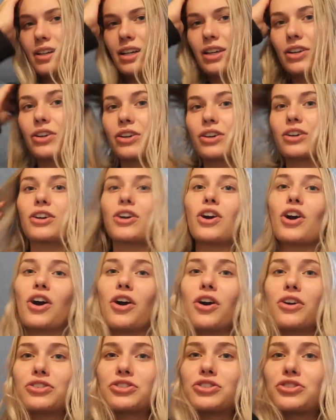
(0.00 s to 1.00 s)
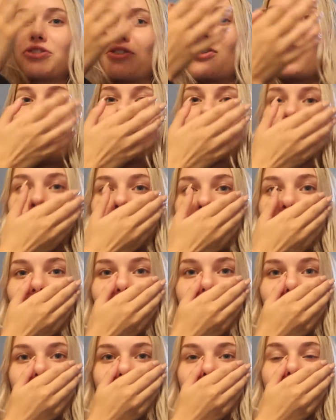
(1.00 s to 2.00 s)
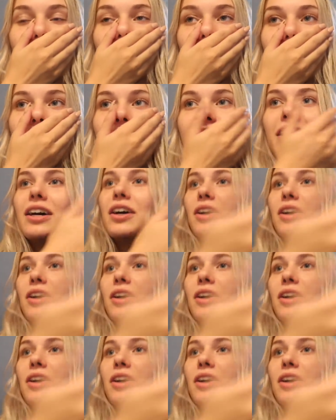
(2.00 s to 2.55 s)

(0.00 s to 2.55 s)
I look dreadful. Oh my god.